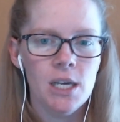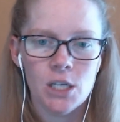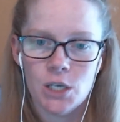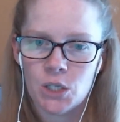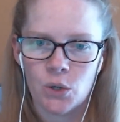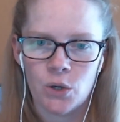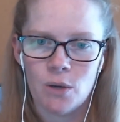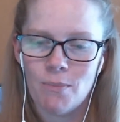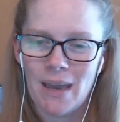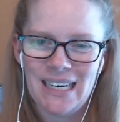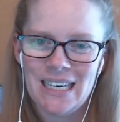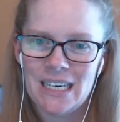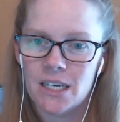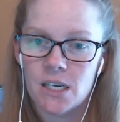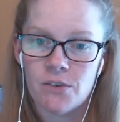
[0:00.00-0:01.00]
so you may
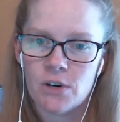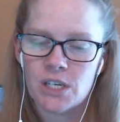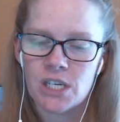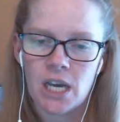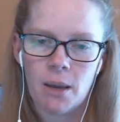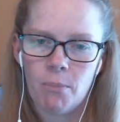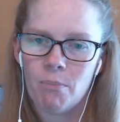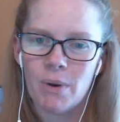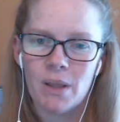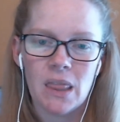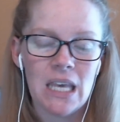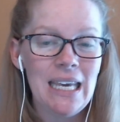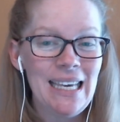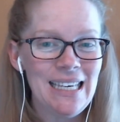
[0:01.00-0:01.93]
need a different type, but the